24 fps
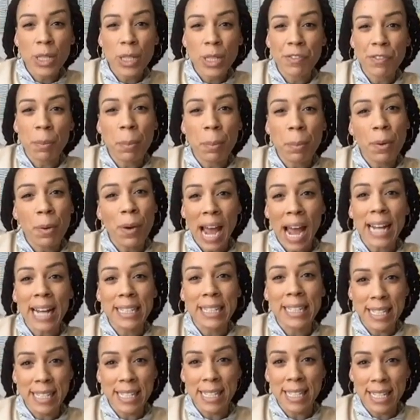or even
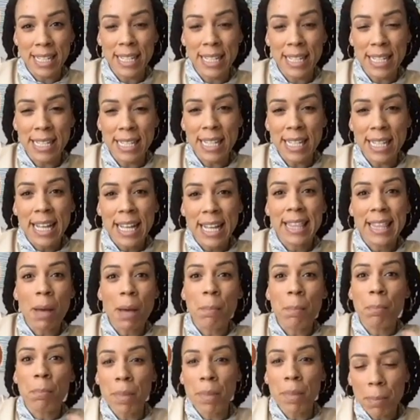practices
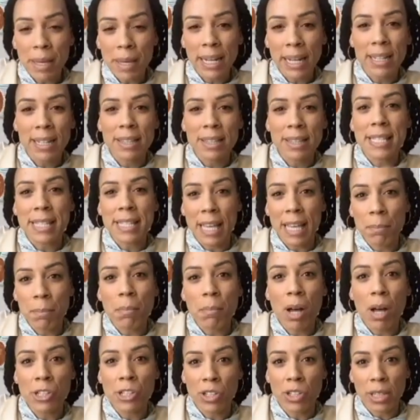that mimic the same
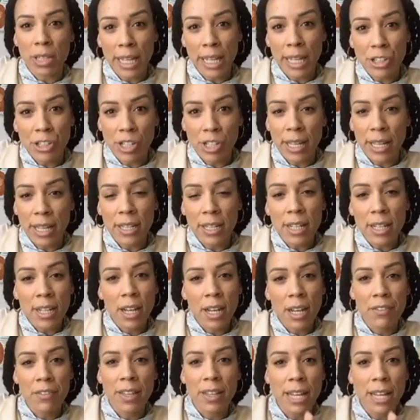modulation
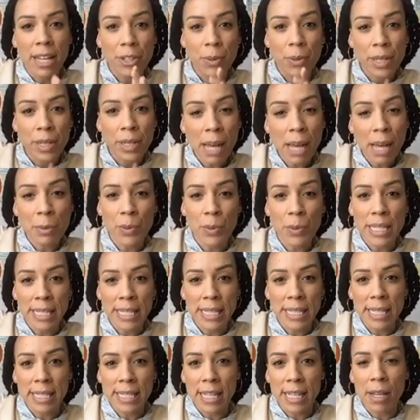of the endocannabinoid
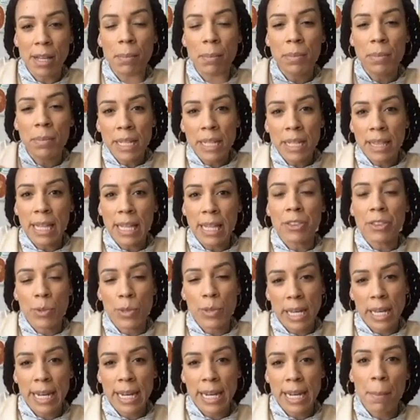system that
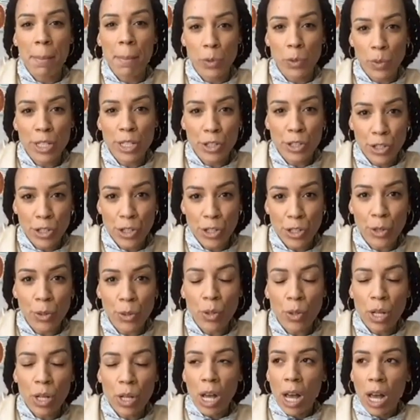those cannabinoids
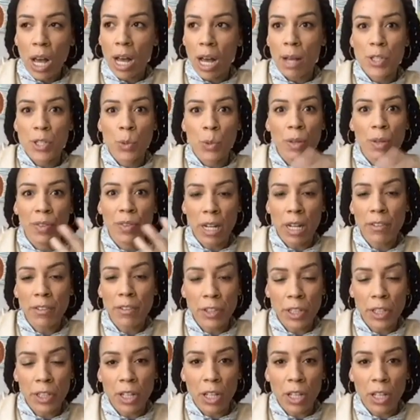do. So we've
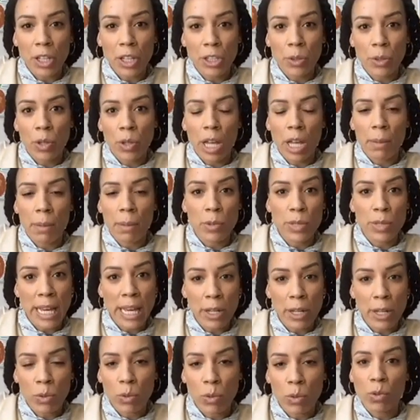covered a lot of
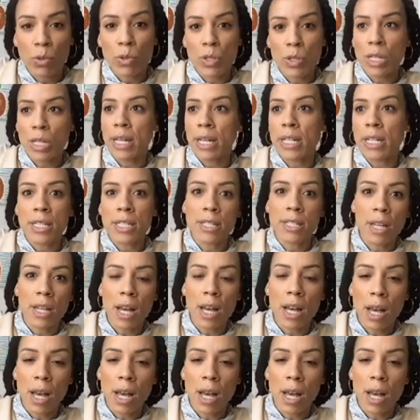botanicals and